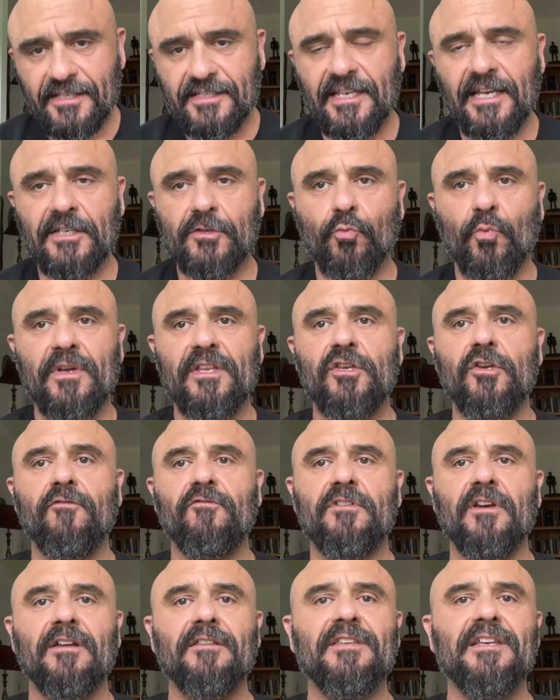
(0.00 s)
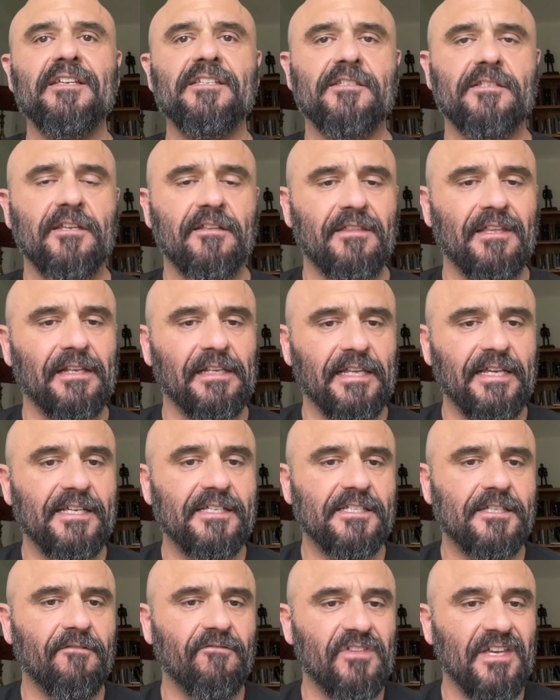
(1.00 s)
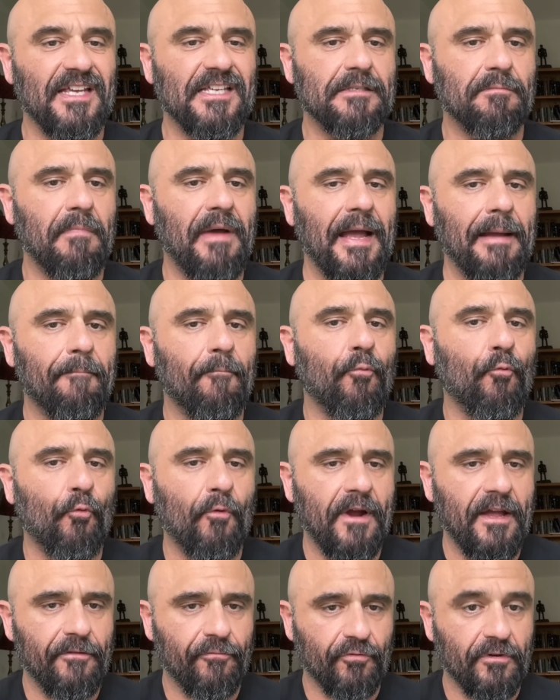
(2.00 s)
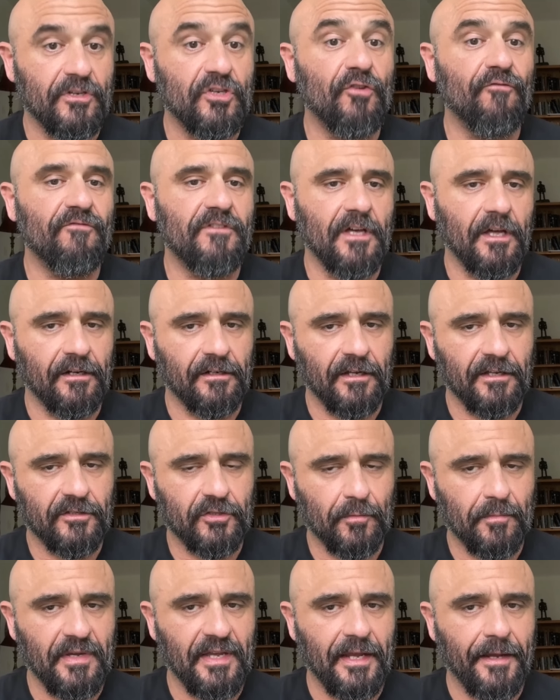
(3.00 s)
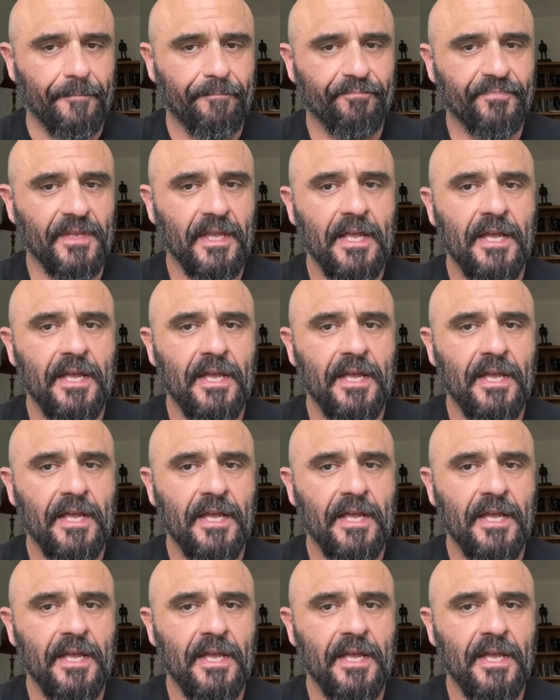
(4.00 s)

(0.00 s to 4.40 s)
He says, when you've done this to the least of these, my brethren, you've done it unto me.